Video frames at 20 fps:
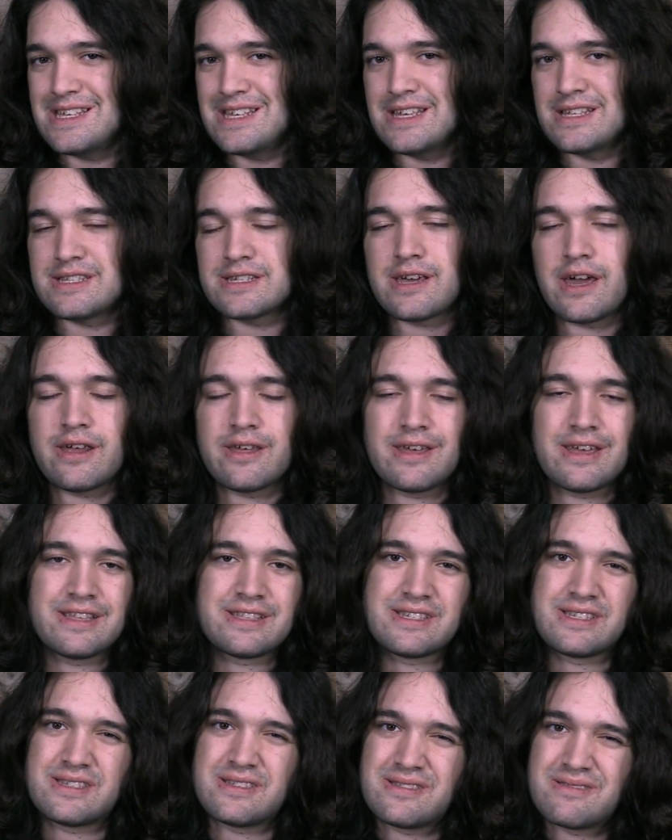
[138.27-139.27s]
it's kind of
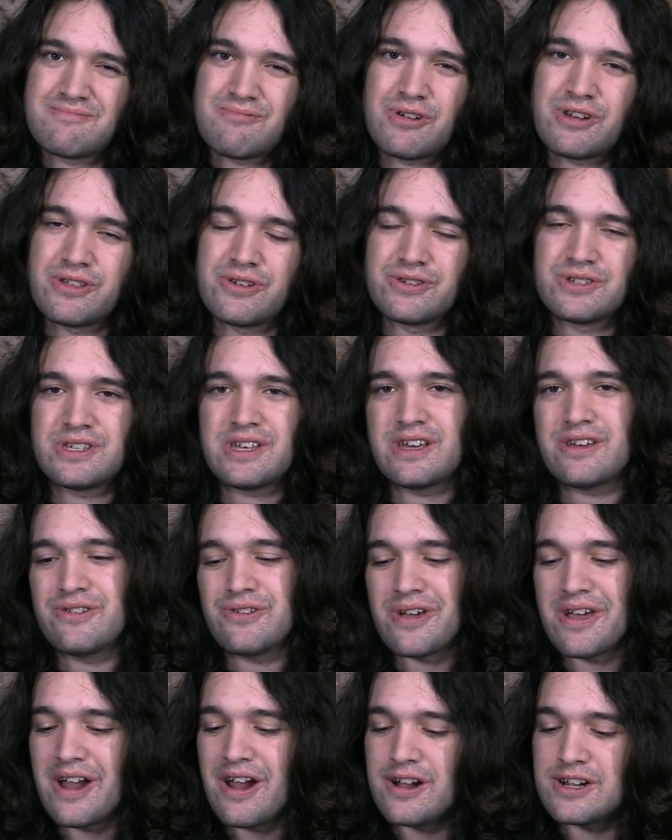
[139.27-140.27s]
it's one of those eh, who
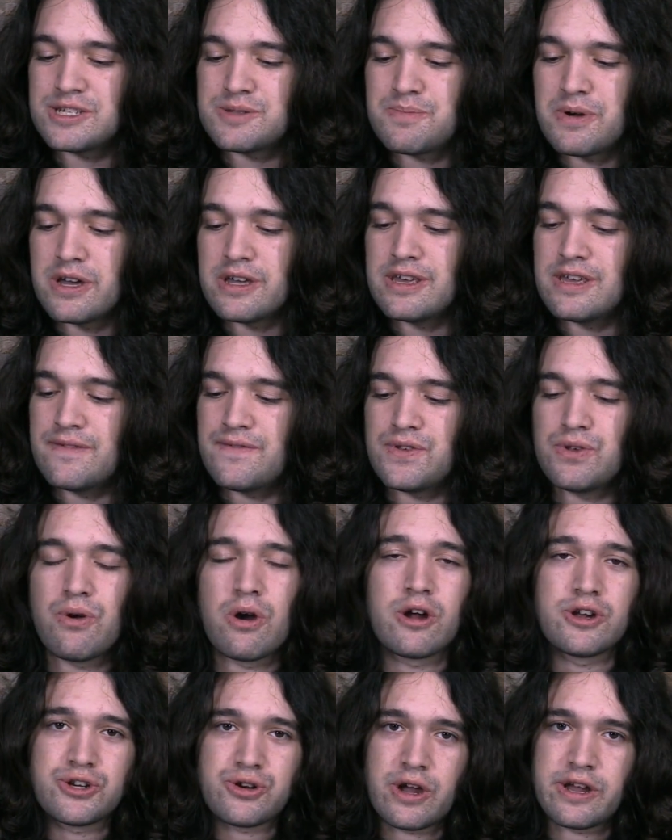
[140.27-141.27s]
cares but if you
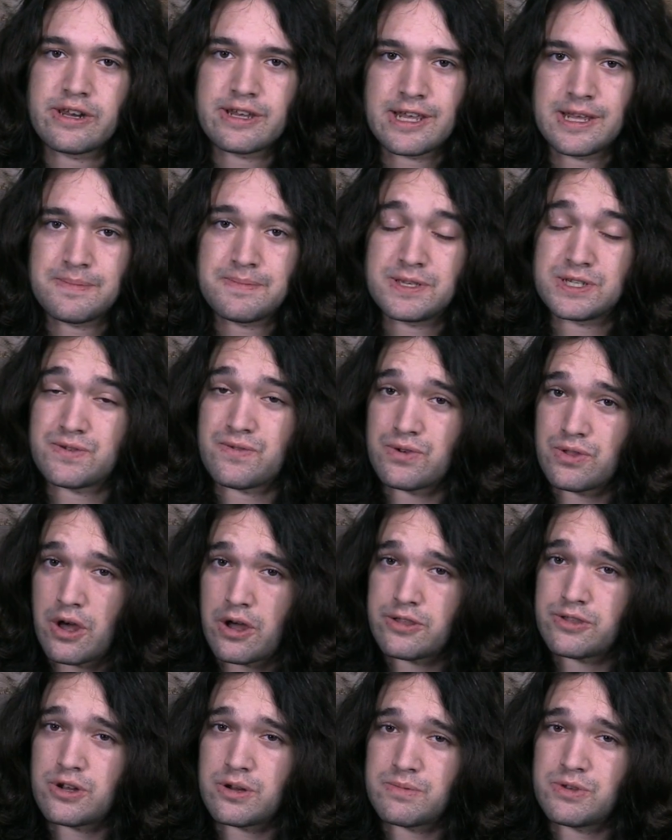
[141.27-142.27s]
are trying to keep this for
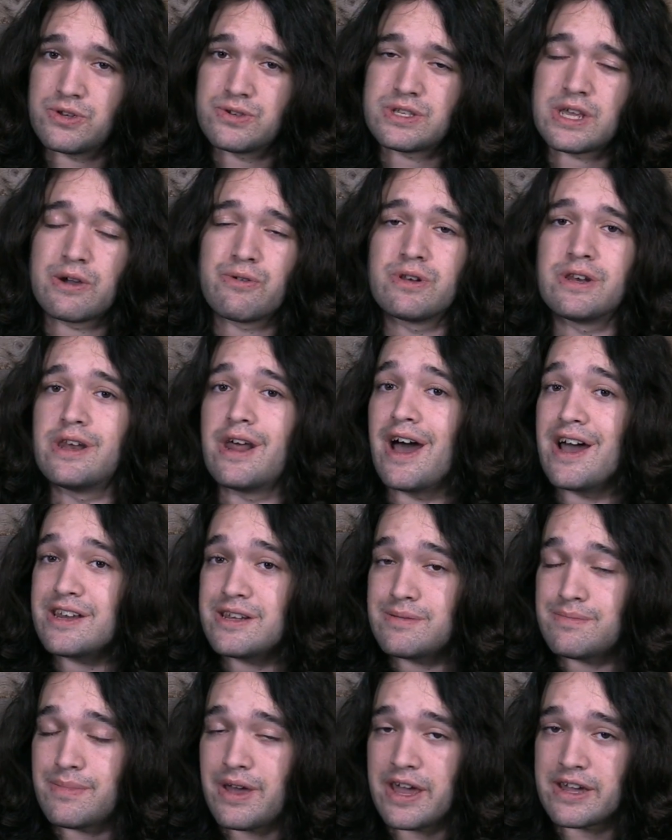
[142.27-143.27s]
long-term use i would
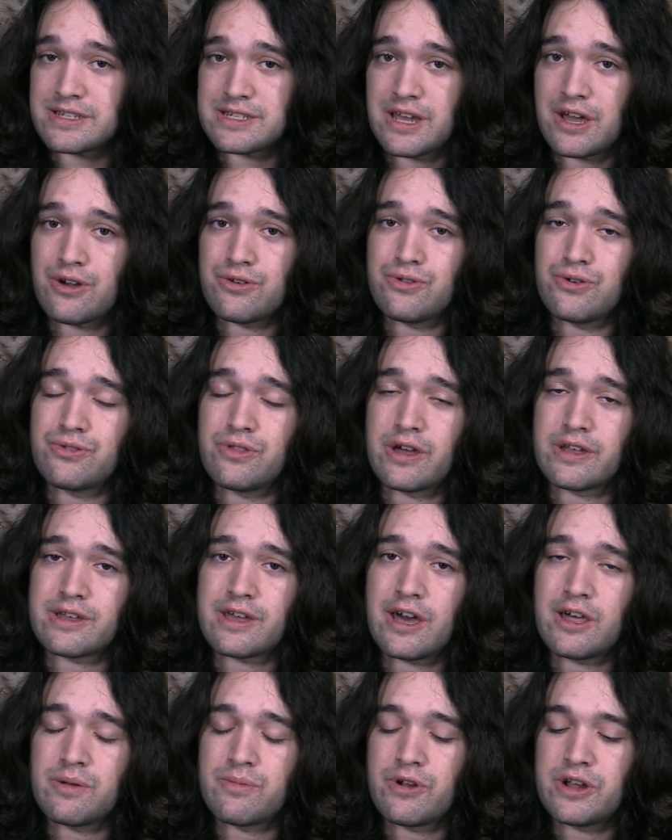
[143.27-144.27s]
not max out load line
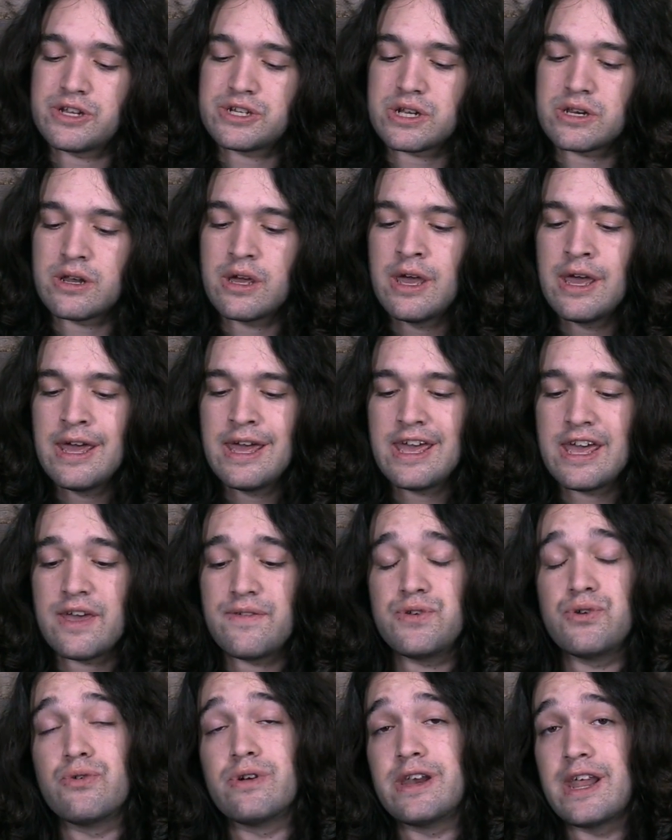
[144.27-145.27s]
calibration
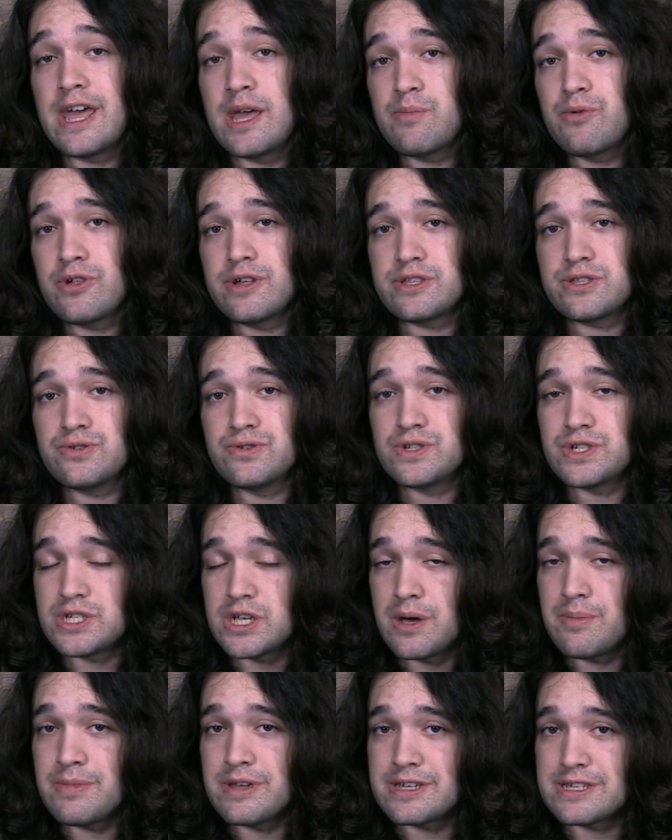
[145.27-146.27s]
if you enable it to
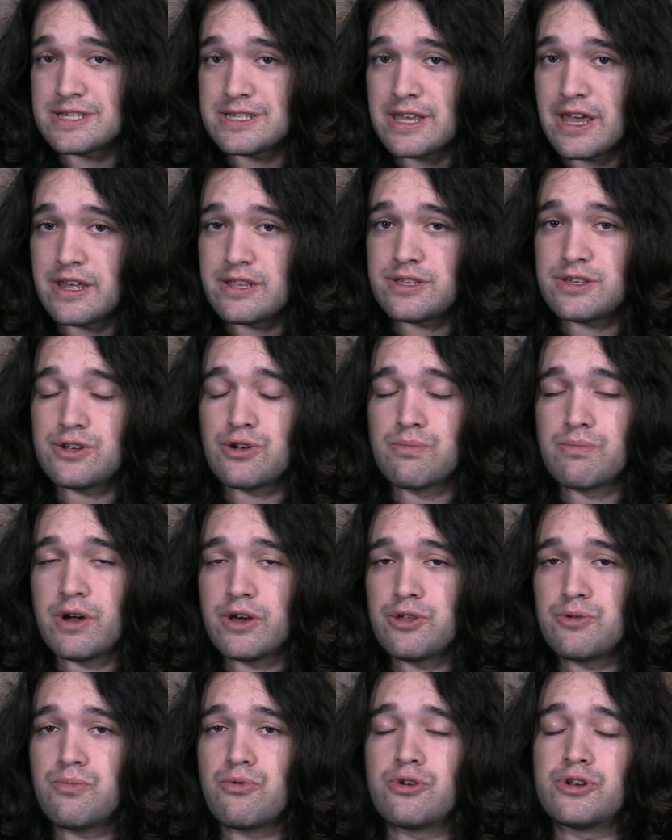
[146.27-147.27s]
some extent your
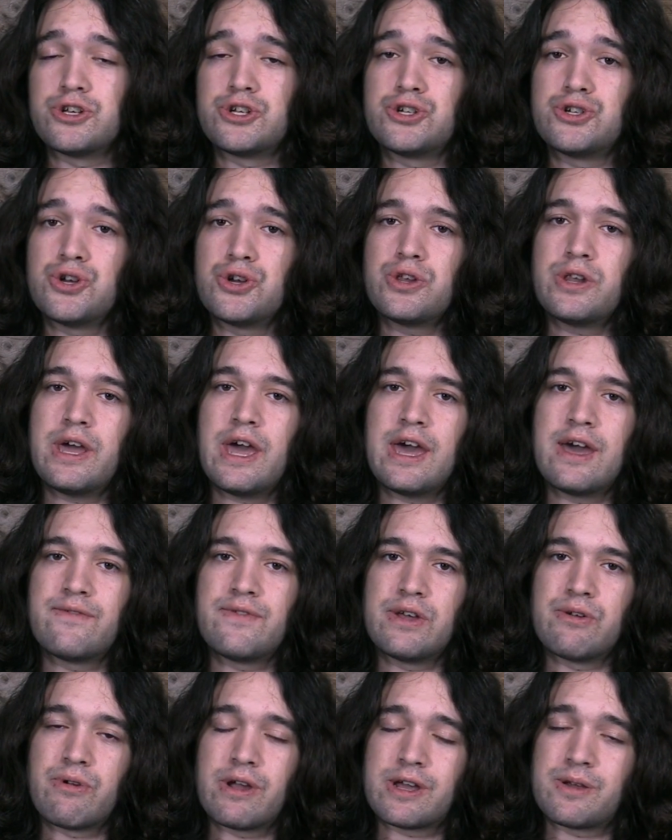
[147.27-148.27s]
motherboard should
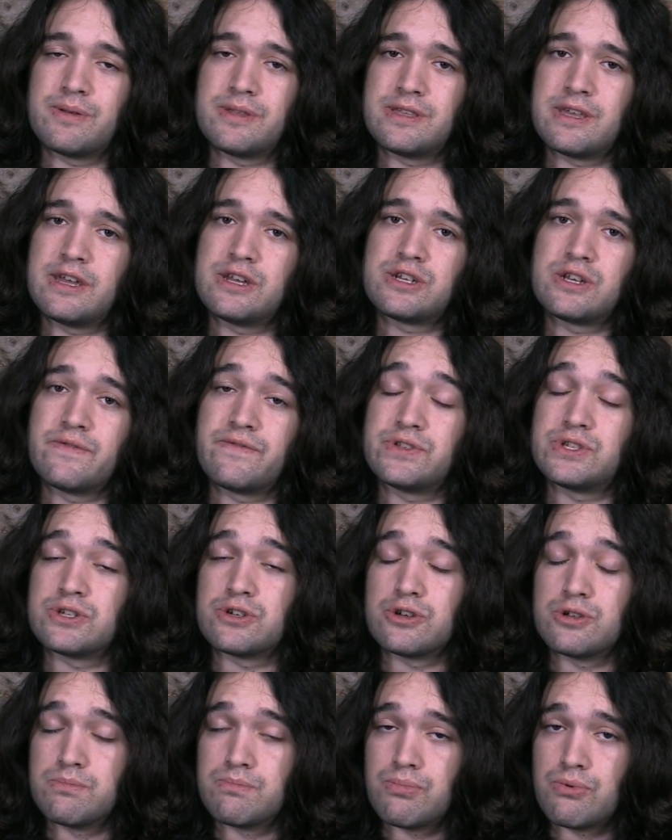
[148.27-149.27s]
have a recommendation if it's a
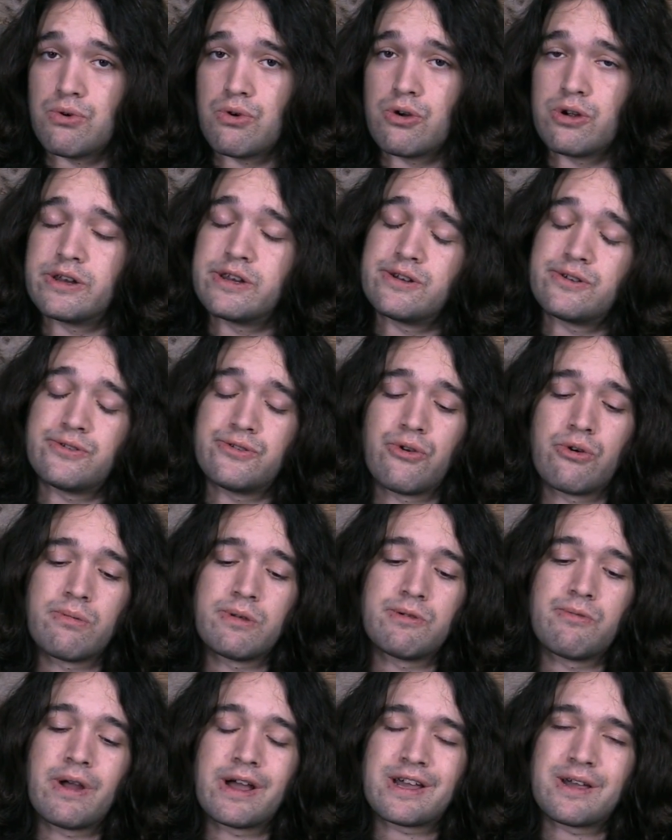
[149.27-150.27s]
good board it'll
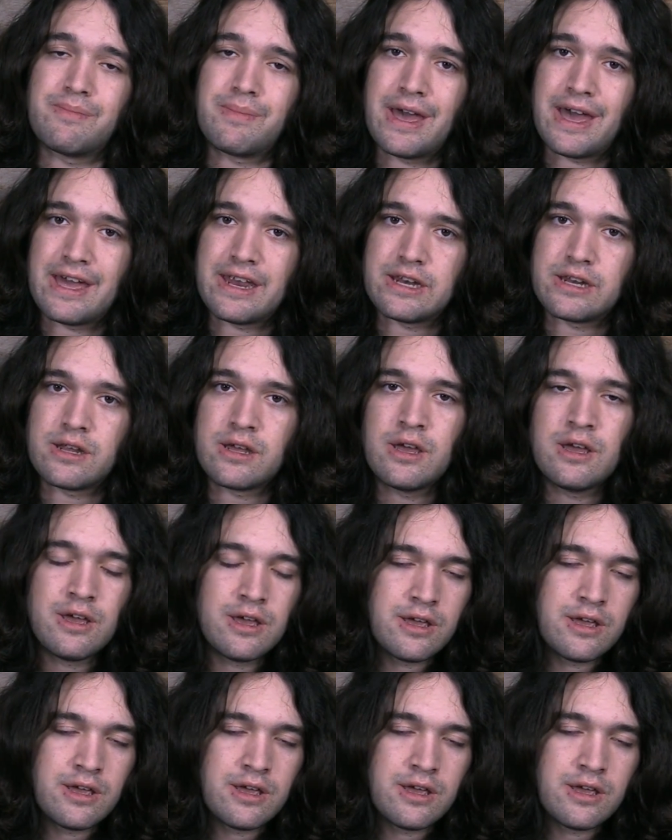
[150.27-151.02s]
normally recommend